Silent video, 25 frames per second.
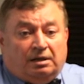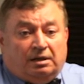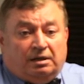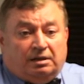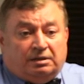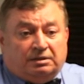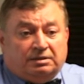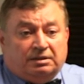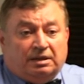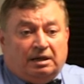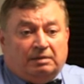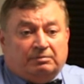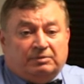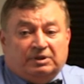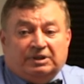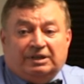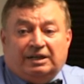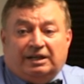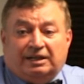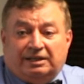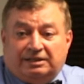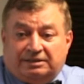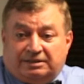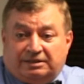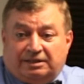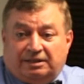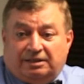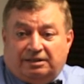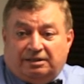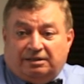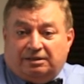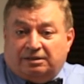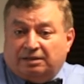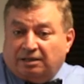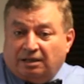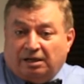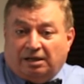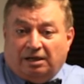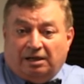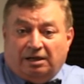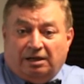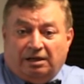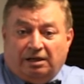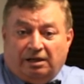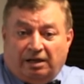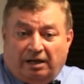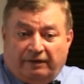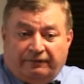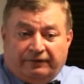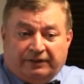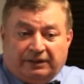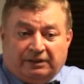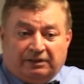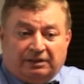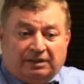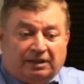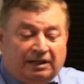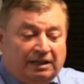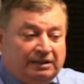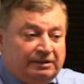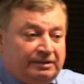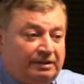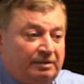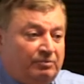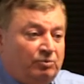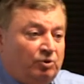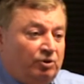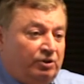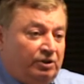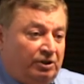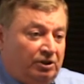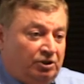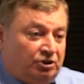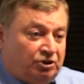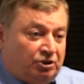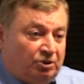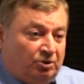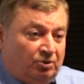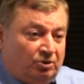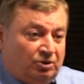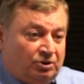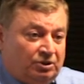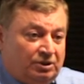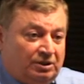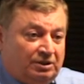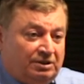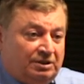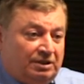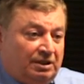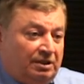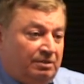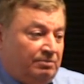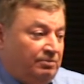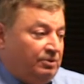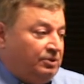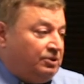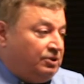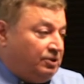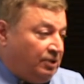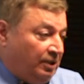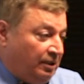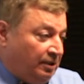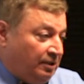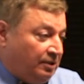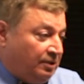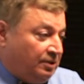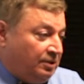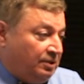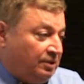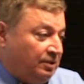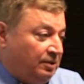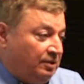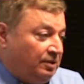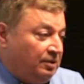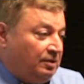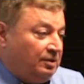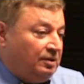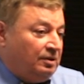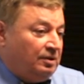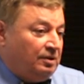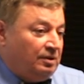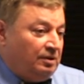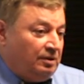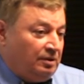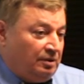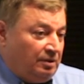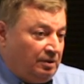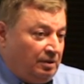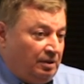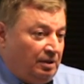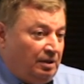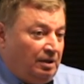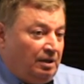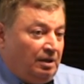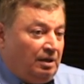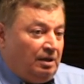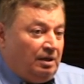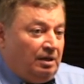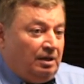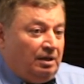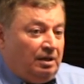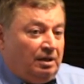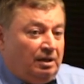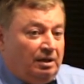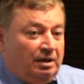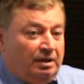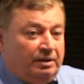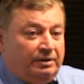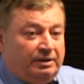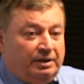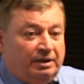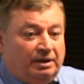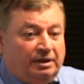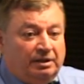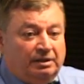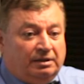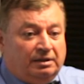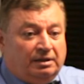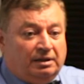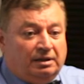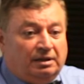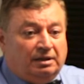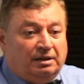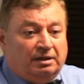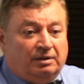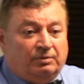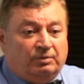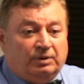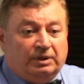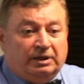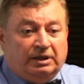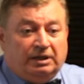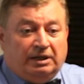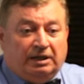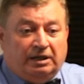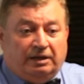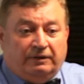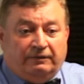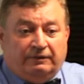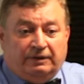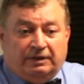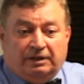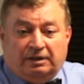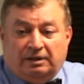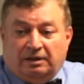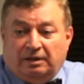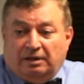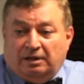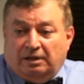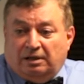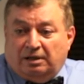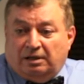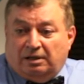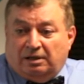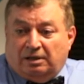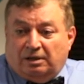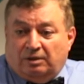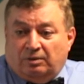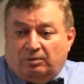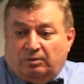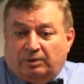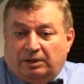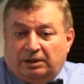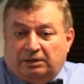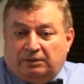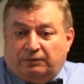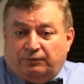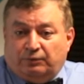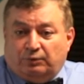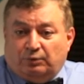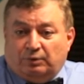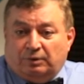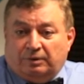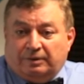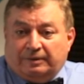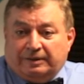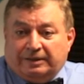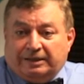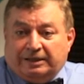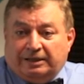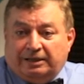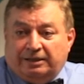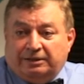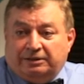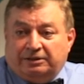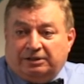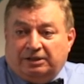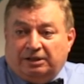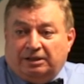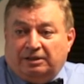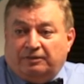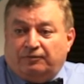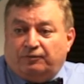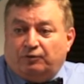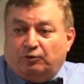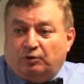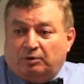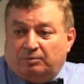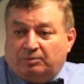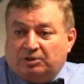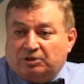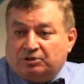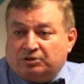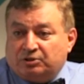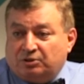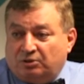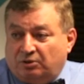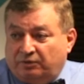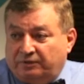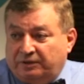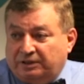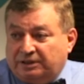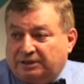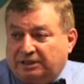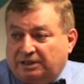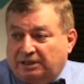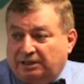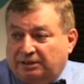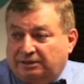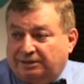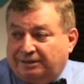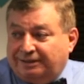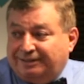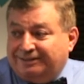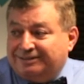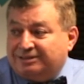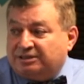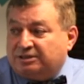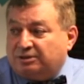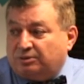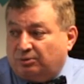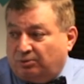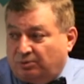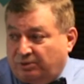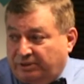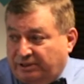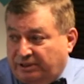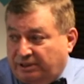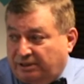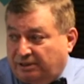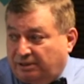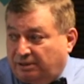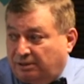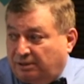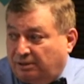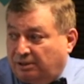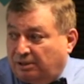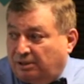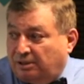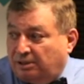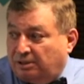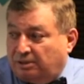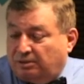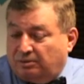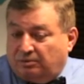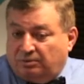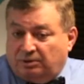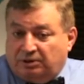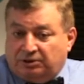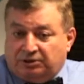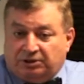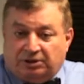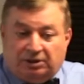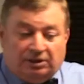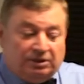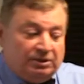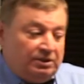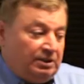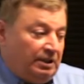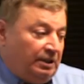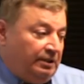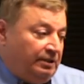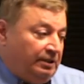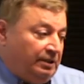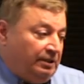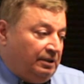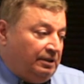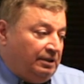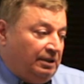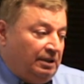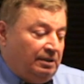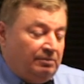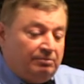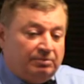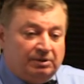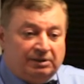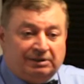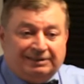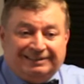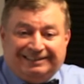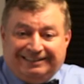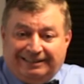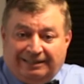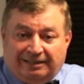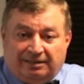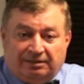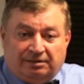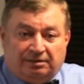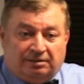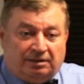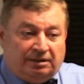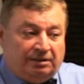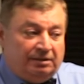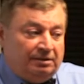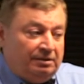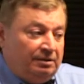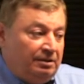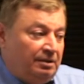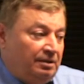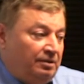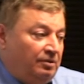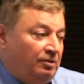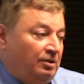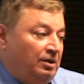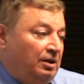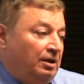It's number 19. African country, Mauritius, is number 6. Then we have a wonderful country, a former Soviet country, Estonia, which is, I think, number 10 right now.